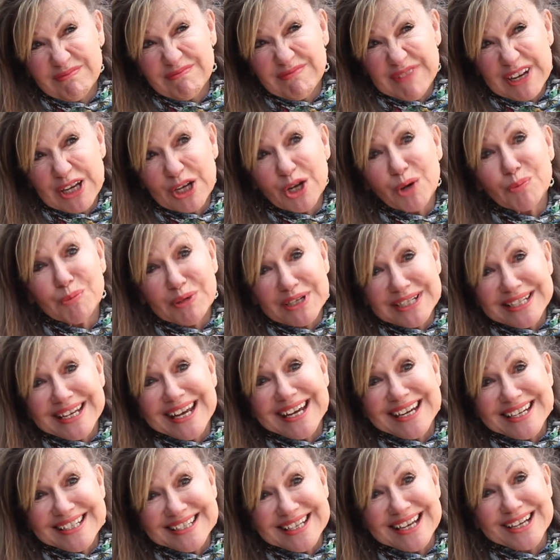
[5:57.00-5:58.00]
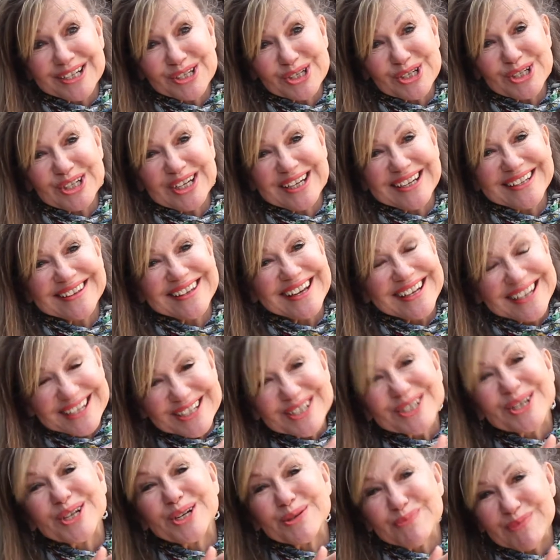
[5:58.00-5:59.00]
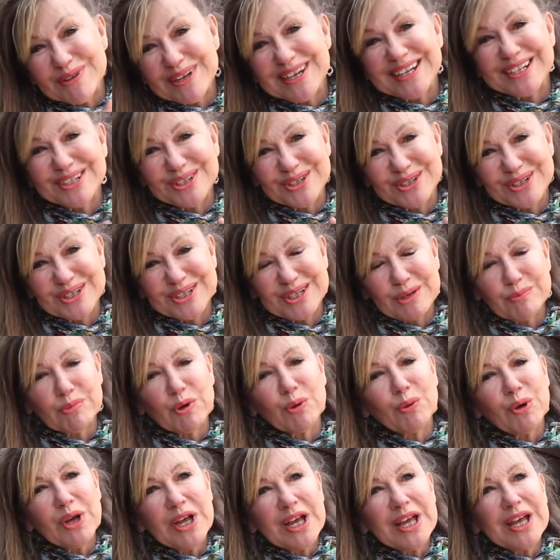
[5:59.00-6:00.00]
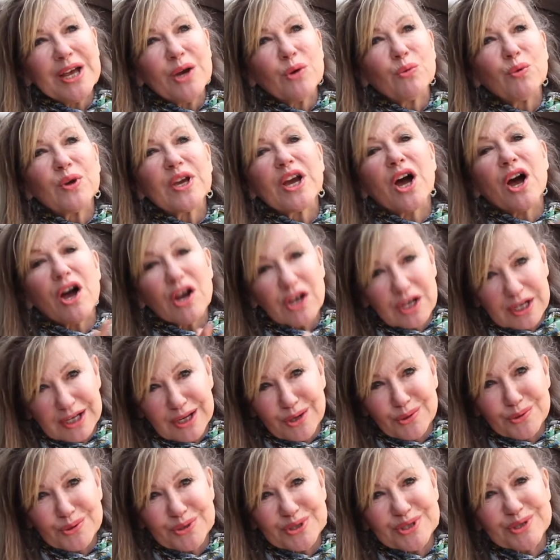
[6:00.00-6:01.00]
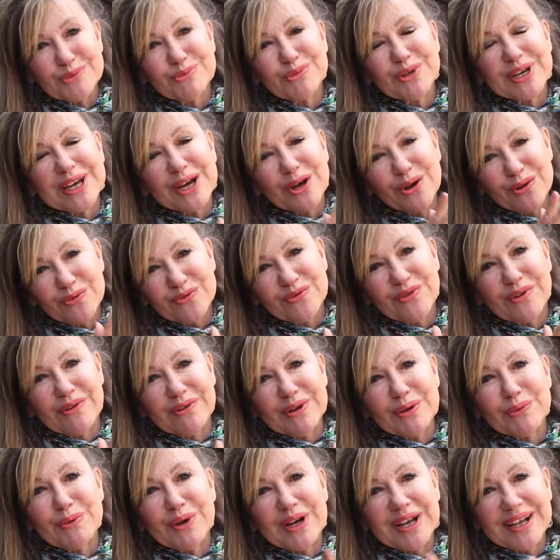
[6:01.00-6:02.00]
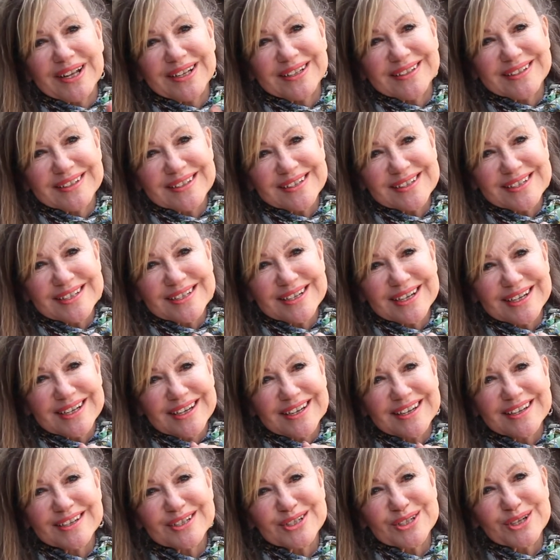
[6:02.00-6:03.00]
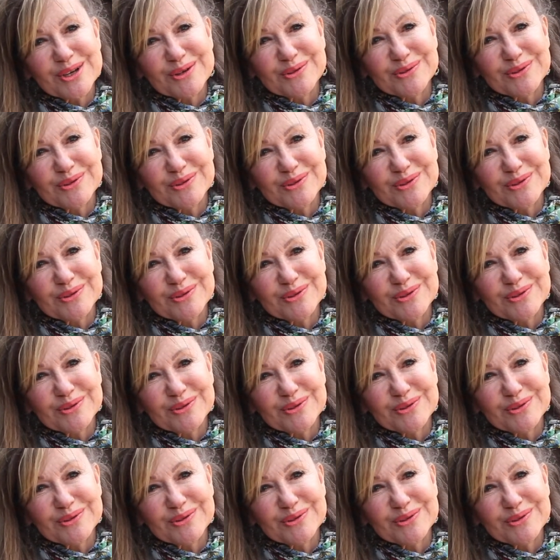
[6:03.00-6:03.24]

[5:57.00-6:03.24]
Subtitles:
in a couple of days, actually, then it's going to be interesting. But we are close and we get on very well, and so